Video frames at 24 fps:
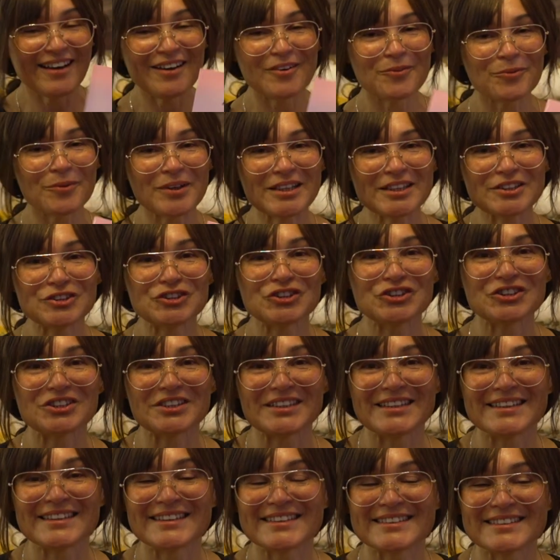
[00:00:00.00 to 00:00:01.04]
which
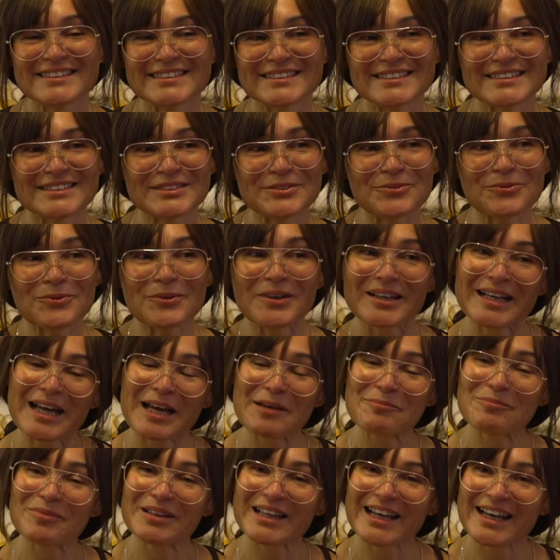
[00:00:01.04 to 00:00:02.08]
is when
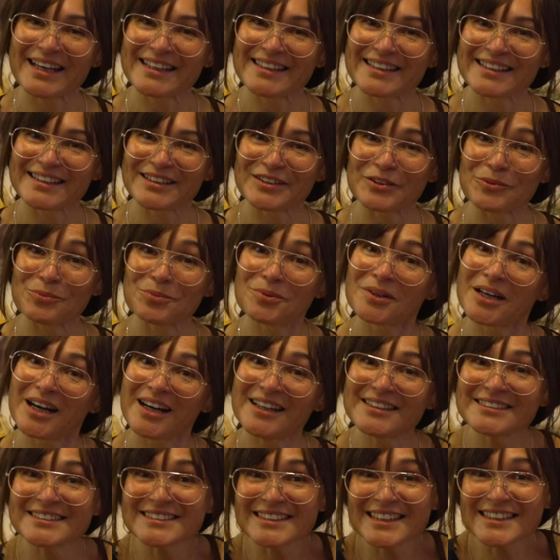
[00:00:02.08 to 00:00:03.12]
I'm planning the
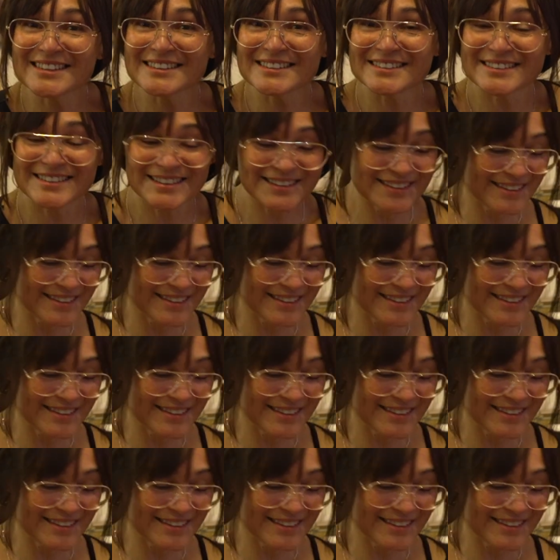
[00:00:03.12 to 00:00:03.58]
process in